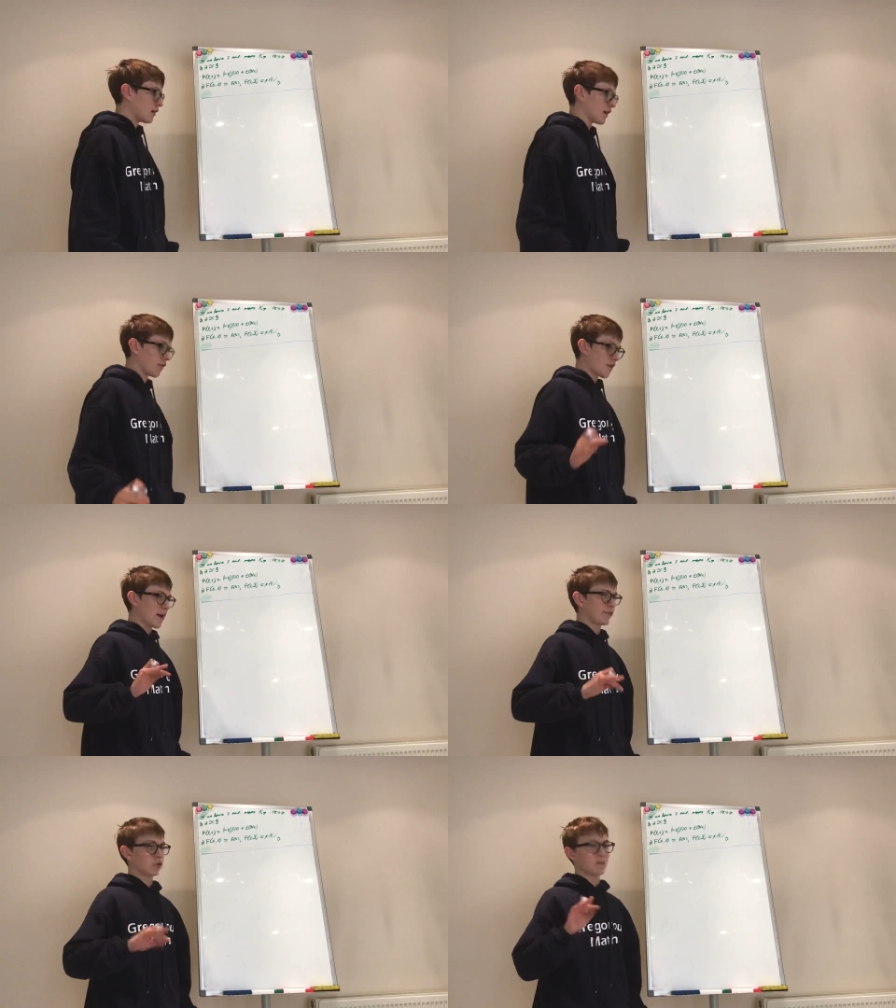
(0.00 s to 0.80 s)
And if
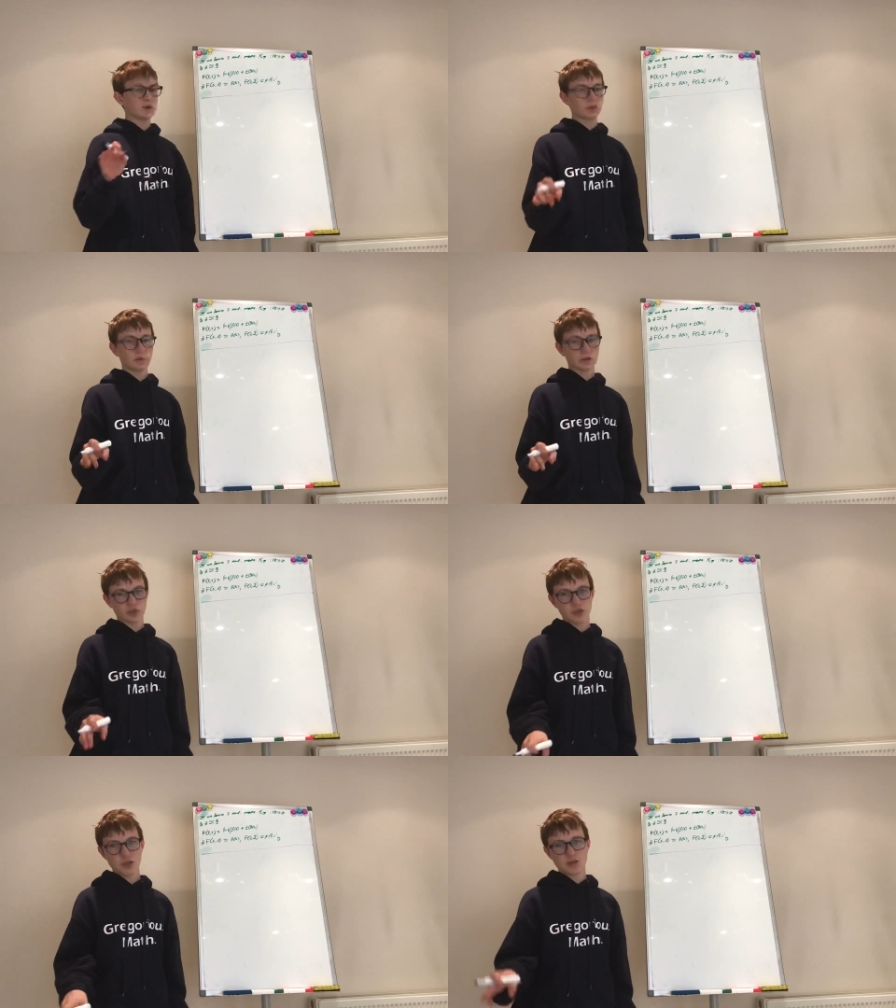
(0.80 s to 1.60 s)
f is homotopic
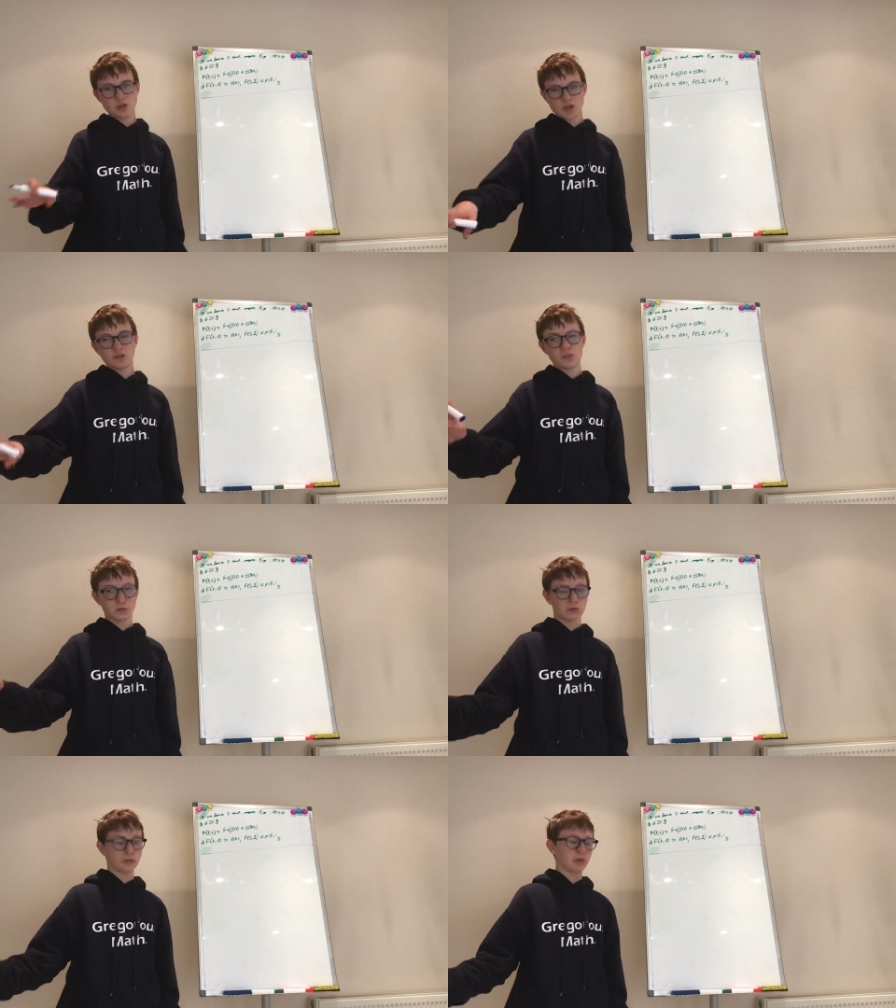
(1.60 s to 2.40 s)
to g and g is
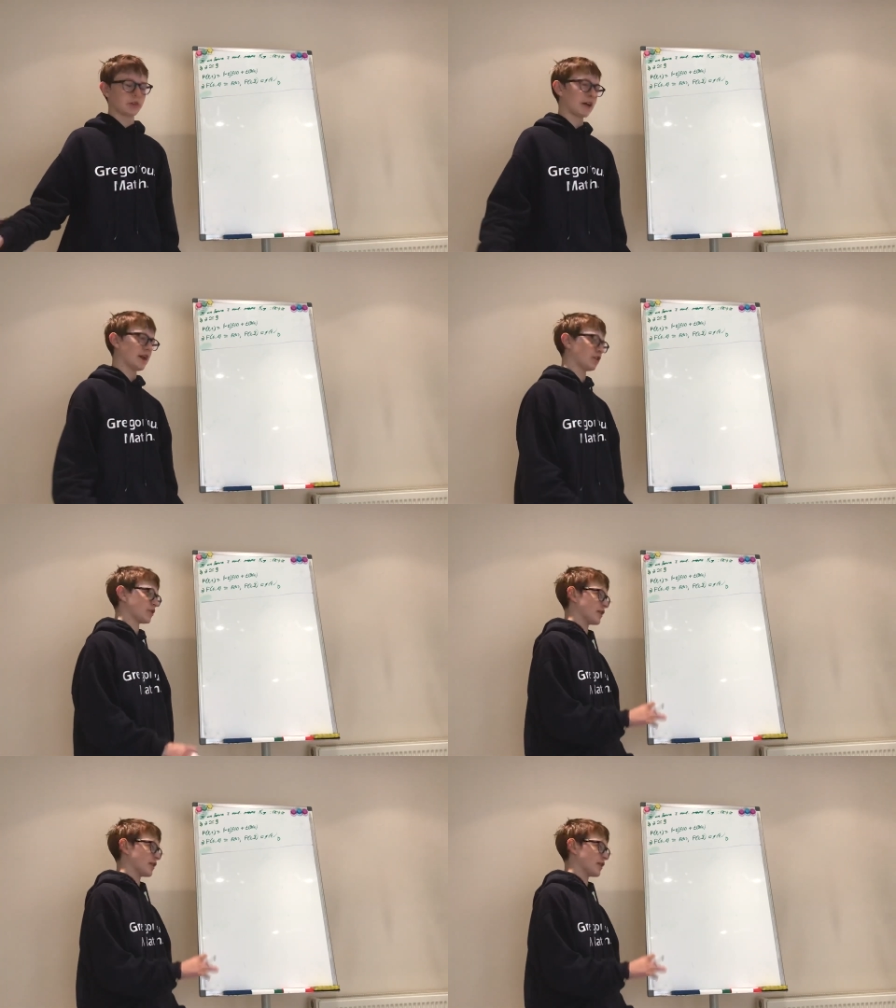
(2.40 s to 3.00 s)
homotopic to h,